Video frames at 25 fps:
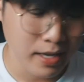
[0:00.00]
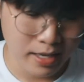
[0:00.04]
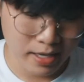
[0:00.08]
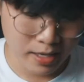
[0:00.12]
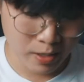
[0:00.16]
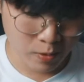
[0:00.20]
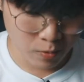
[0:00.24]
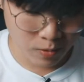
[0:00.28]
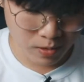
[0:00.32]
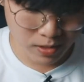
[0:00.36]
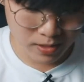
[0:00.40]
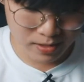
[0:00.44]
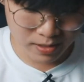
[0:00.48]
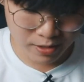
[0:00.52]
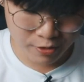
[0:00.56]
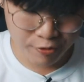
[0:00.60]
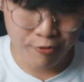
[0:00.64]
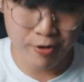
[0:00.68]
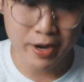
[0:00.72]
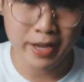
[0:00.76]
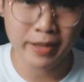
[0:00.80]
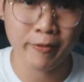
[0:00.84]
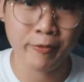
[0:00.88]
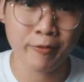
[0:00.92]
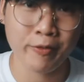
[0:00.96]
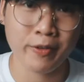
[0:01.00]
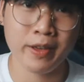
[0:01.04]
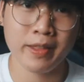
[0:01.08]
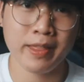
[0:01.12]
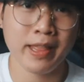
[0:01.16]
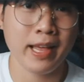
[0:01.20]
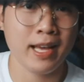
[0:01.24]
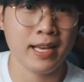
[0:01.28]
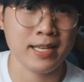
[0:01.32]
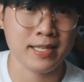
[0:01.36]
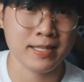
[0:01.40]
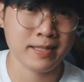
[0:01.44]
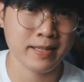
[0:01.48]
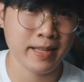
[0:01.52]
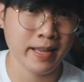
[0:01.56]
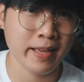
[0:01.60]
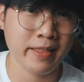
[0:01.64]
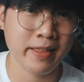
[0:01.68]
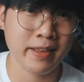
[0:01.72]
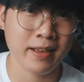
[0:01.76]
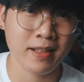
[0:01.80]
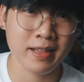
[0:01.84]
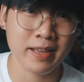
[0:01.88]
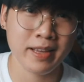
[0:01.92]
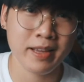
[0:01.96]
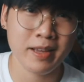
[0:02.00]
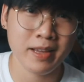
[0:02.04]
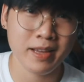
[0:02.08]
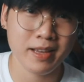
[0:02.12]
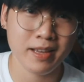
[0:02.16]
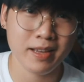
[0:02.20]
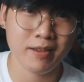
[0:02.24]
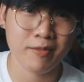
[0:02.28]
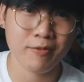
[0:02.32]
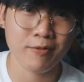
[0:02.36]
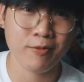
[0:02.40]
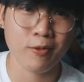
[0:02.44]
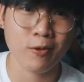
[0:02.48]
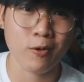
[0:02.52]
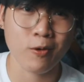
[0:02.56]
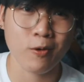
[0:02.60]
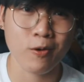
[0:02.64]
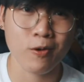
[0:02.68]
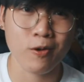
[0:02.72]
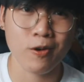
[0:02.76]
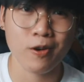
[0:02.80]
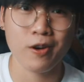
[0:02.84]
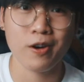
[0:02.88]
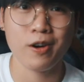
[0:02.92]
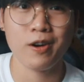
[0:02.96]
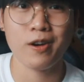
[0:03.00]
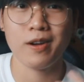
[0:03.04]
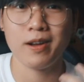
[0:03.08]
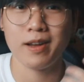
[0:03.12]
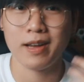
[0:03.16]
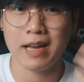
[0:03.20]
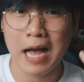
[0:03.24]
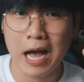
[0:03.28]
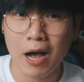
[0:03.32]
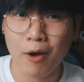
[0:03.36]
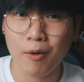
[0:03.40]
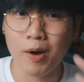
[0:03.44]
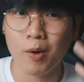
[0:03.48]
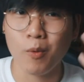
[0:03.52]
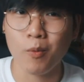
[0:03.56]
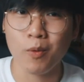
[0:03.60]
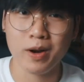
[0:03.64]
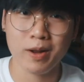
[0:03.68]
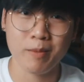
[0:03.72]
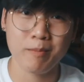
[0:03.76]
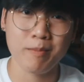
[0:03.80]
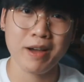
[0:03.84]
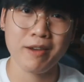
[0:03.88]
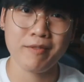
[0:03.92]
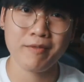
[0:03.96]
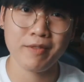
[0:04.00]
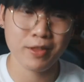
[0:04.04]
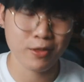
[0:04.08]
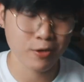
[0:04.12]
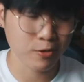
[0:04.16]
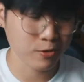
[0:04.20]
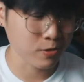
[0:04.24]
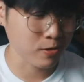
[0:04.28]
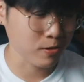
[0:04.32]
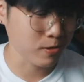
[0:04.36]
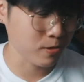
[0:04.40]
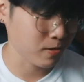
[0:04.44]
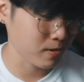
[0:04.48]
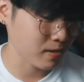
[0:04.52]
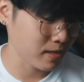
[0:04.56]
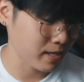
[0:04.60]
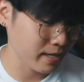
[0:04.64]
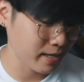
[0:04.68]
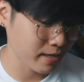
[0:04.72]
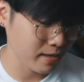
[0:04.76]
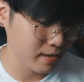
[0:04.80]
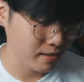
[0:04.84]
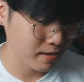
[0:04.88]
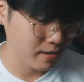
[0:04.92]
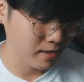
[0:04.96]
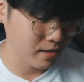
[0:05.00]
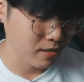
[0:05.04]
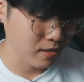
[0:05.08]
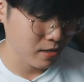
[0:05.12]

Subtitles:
it was a great fit aesthetically for how I wanted my video to look like.